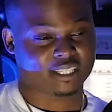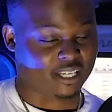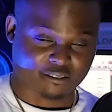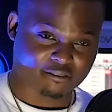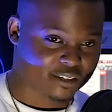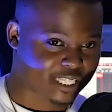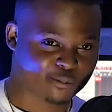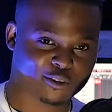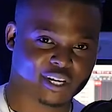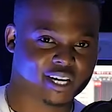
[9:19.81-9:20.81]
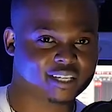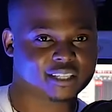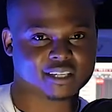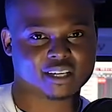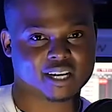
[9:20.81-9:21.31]
A difference more than
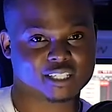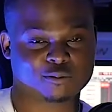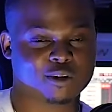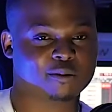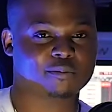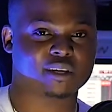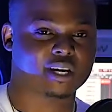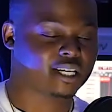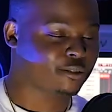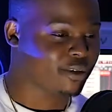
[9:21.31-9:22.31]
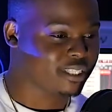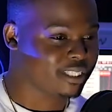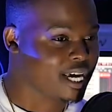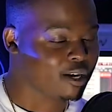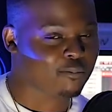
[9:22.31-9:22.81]
anything. I just want to be, I just want to
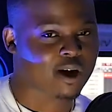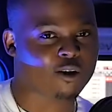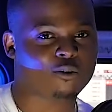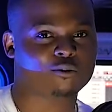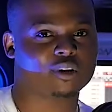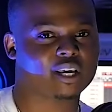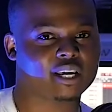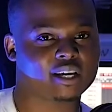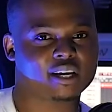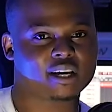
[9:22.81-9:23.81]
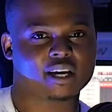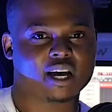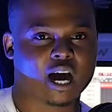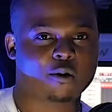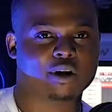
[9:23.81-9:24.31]
stand on my own. Like,
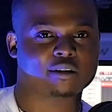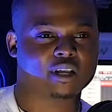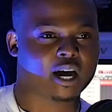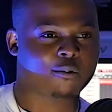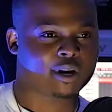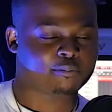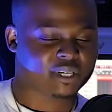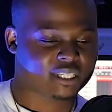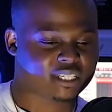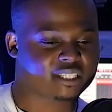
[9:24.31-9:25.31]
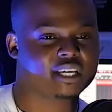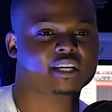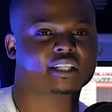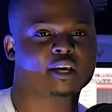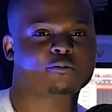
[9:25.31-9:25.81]
I want to, I want to be
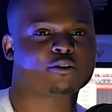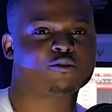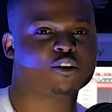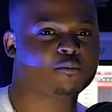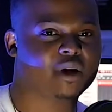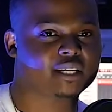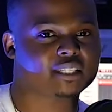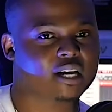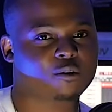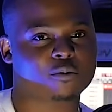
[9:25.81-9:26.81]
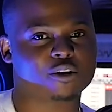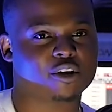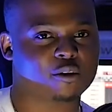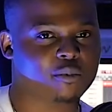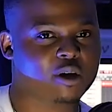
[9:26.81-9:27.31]
distinct. Like, when you hear my sound, when
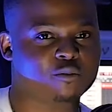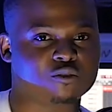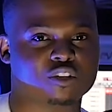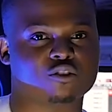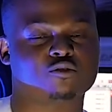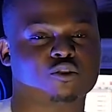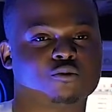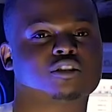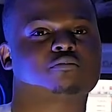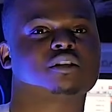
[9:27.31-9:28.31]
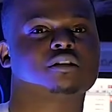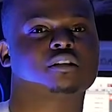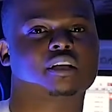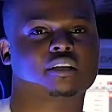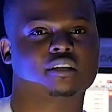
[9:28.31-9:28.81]
you hear my music, you know it's
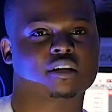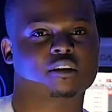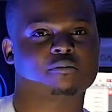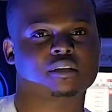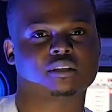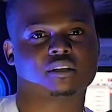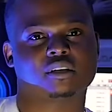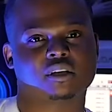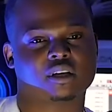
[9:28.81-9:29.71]
me. Like, you know what I mean?